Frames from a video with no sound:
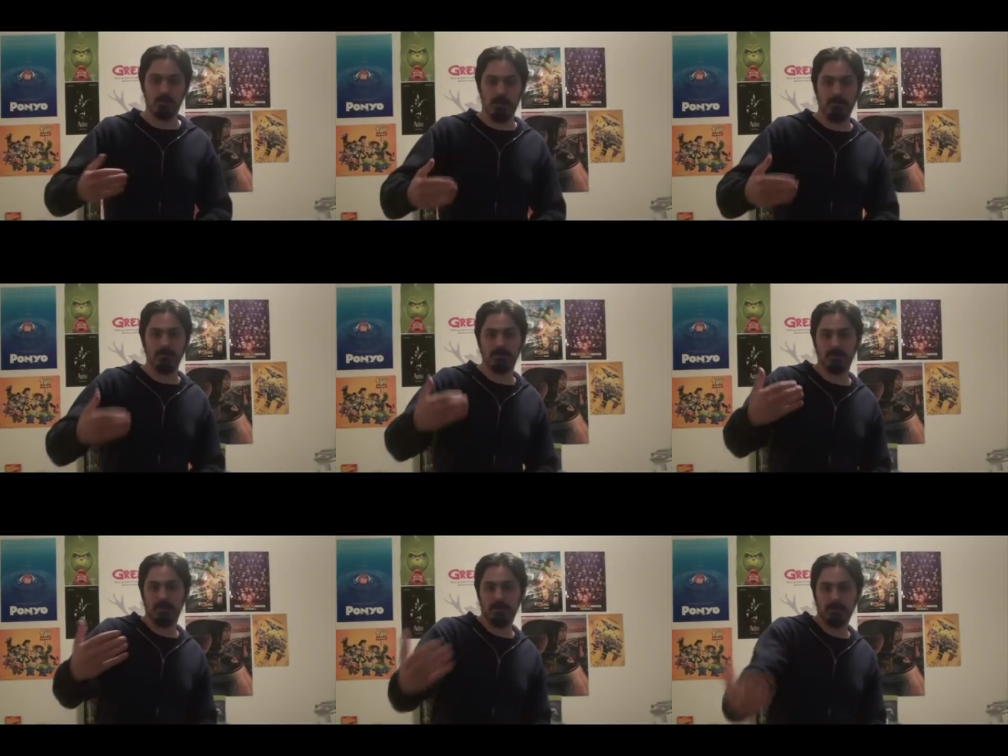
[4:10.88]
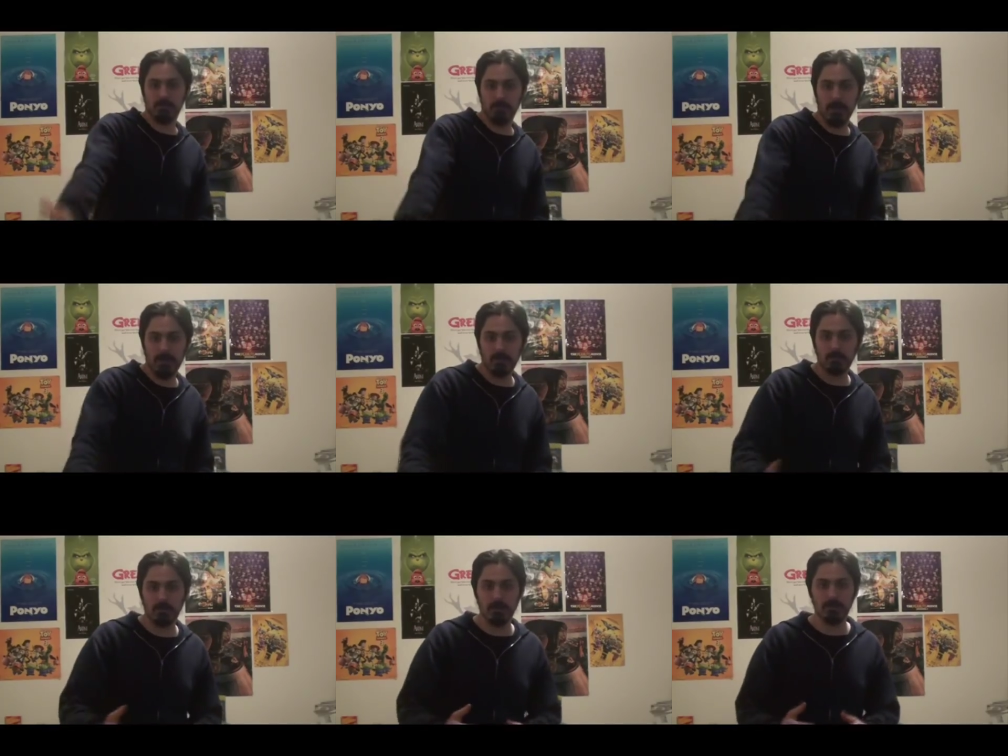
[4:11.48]
Travis Knight's
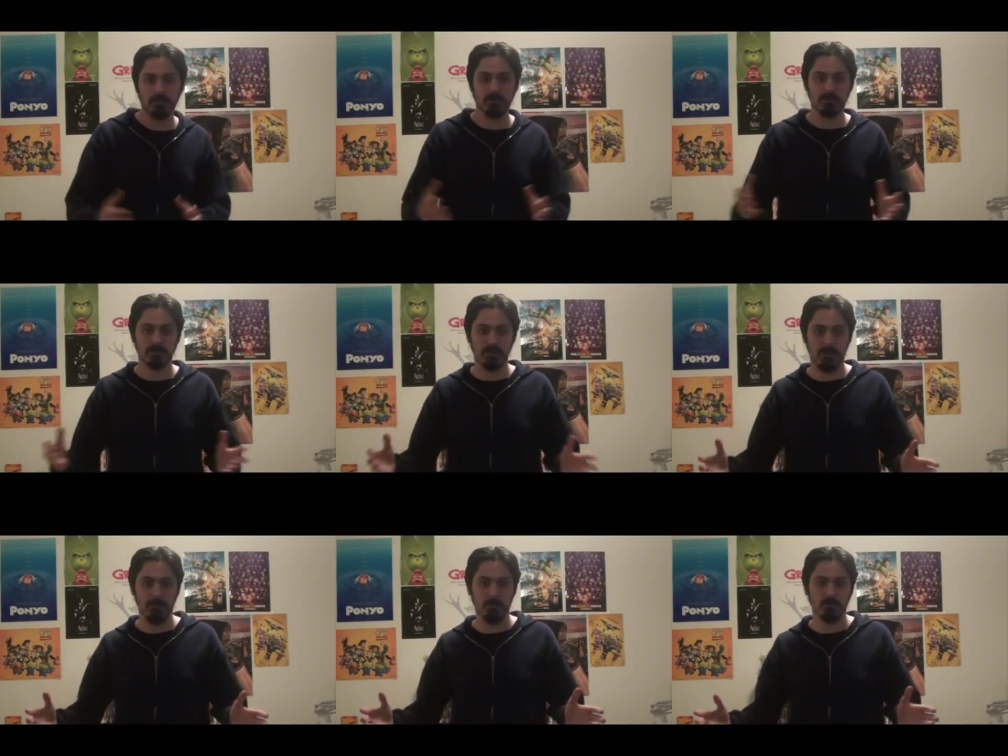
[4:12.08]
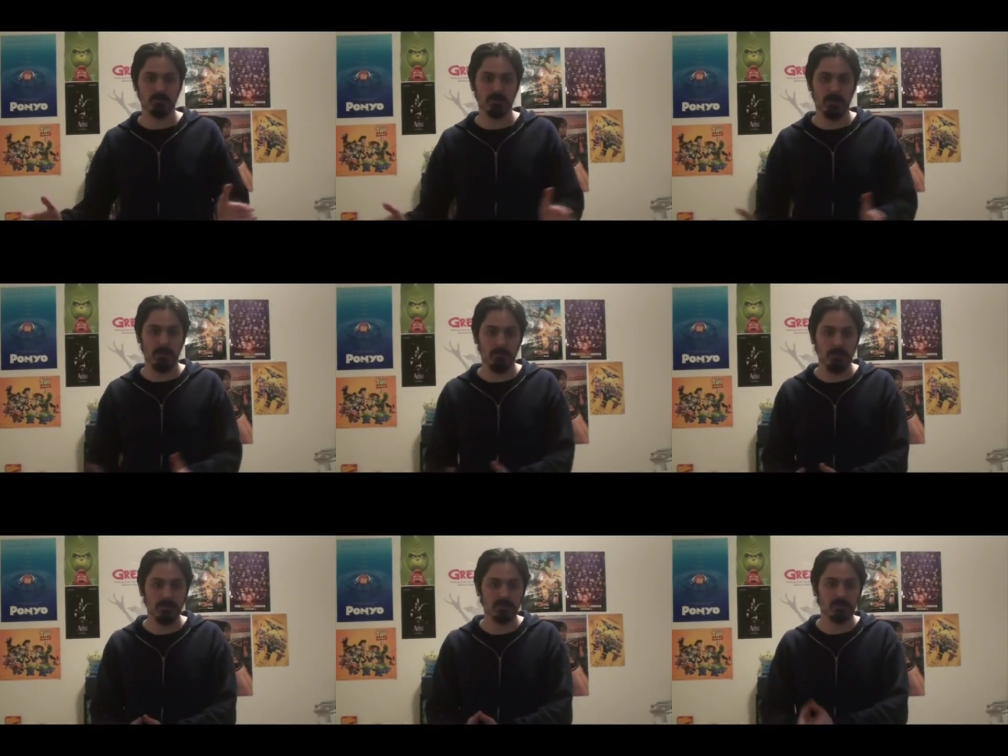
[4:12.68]
background in stop-motion
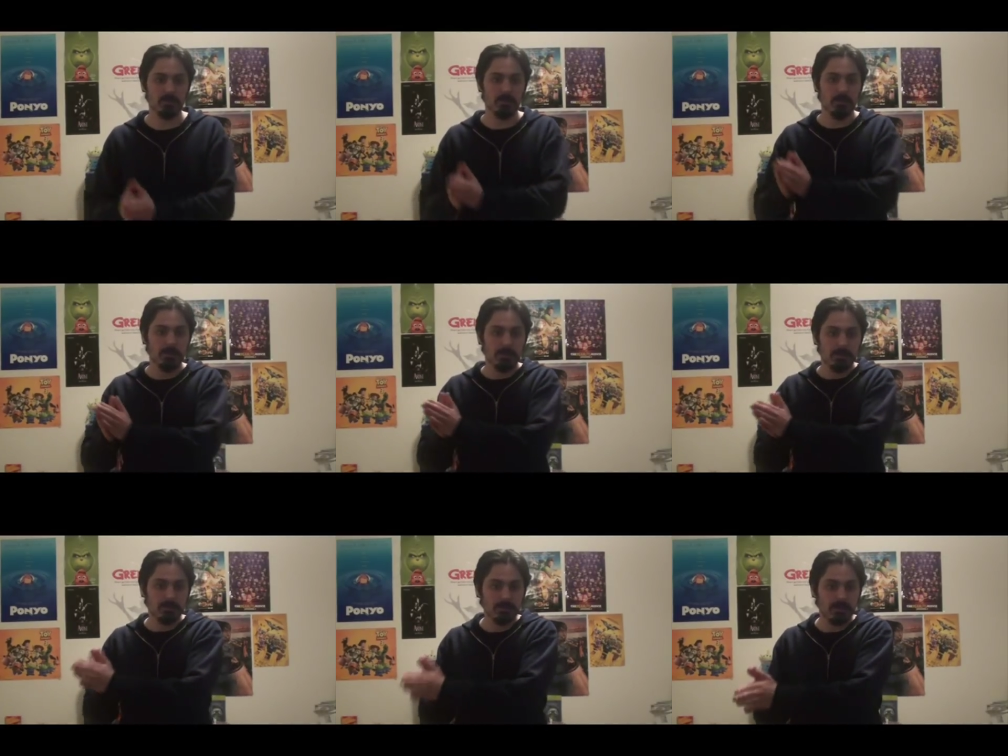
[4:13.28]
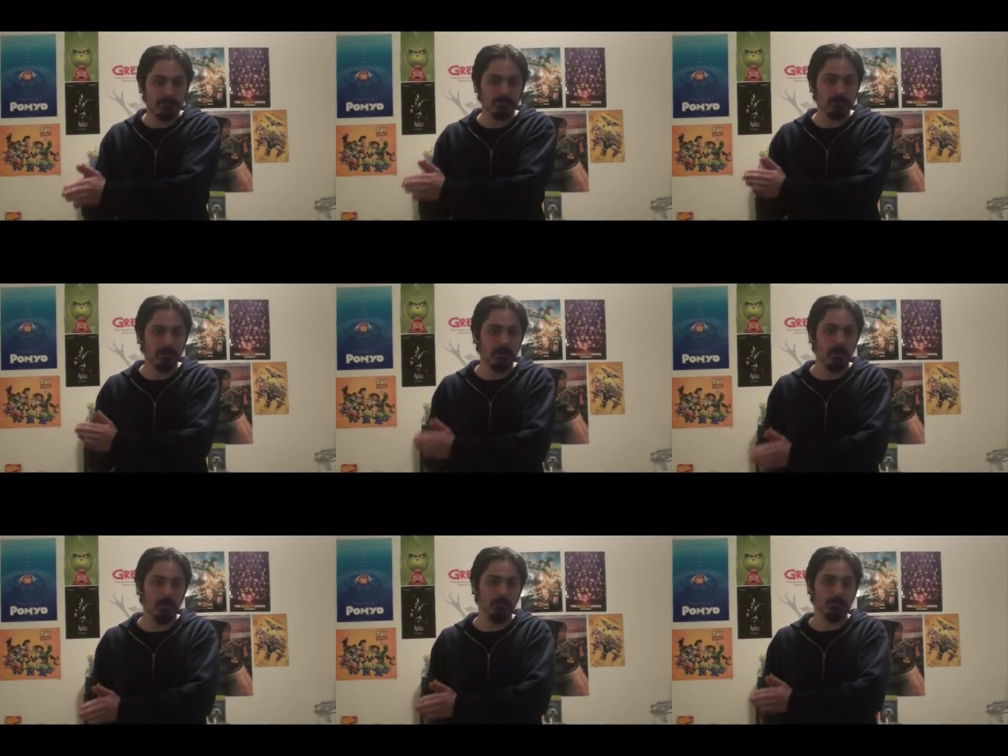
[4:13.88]
animation
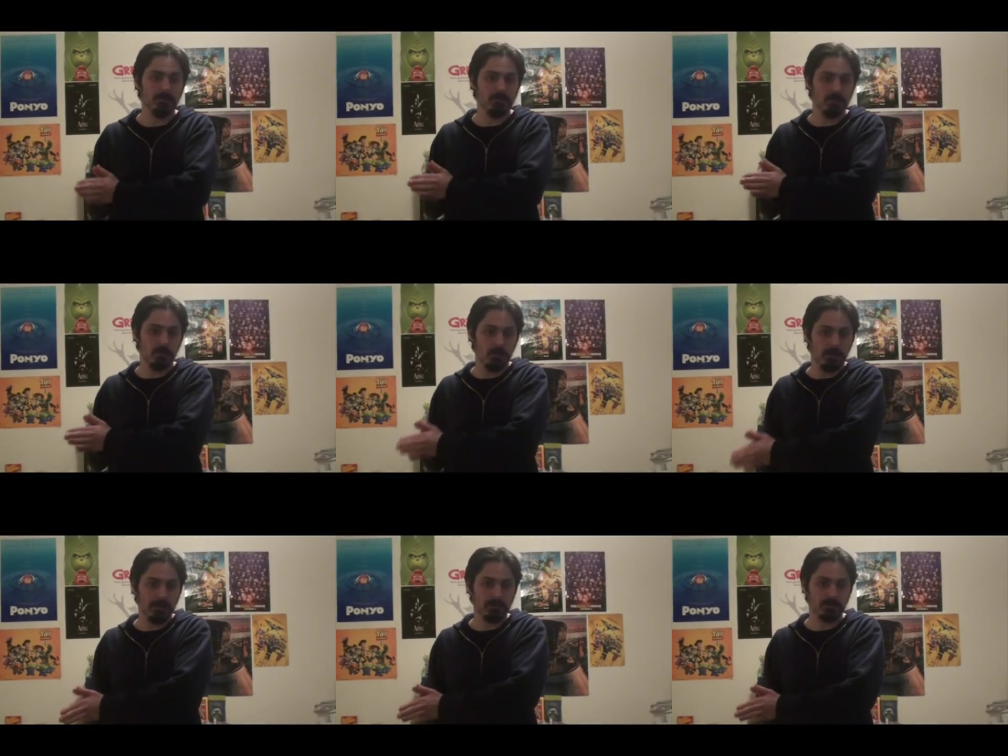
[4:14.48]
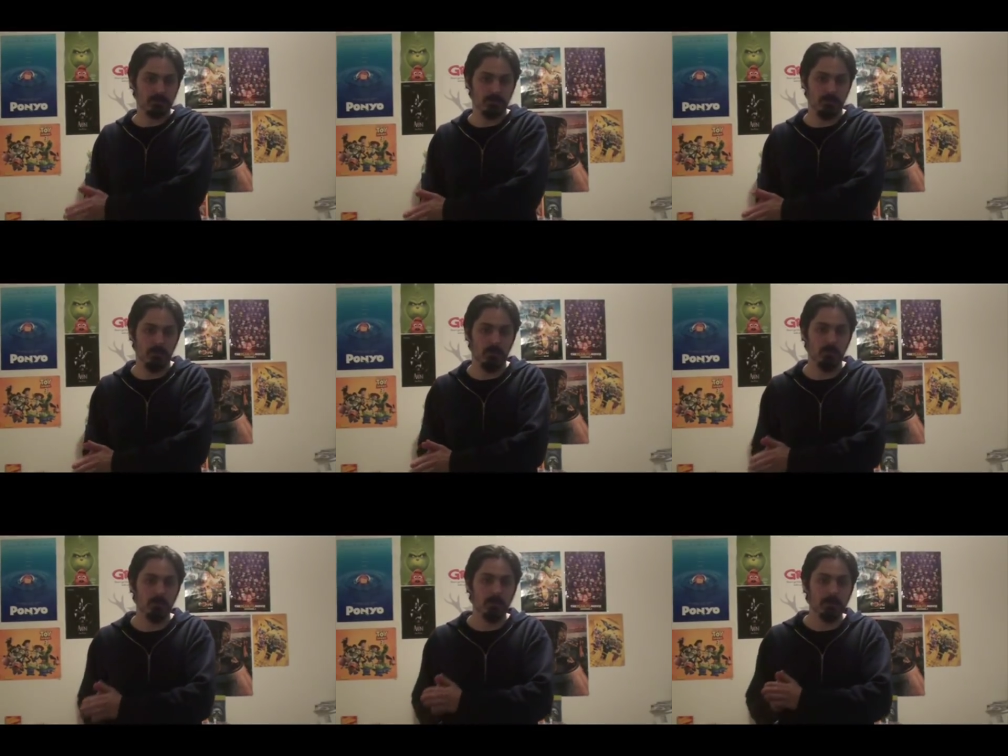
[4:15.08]
definitely helped his direction,
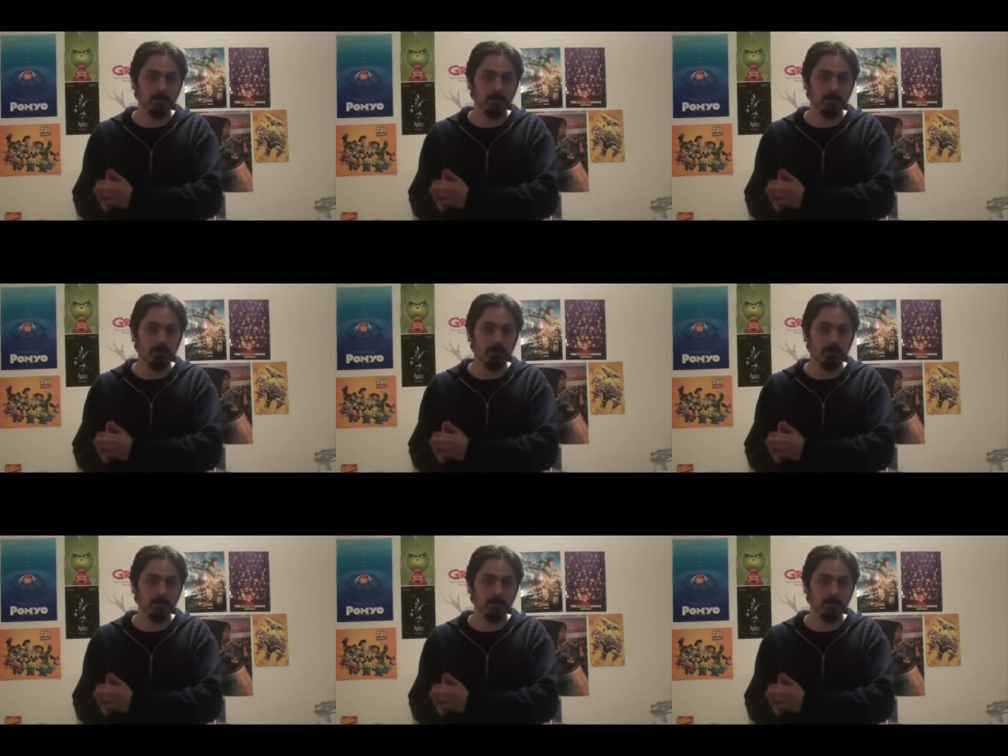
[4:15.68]
though,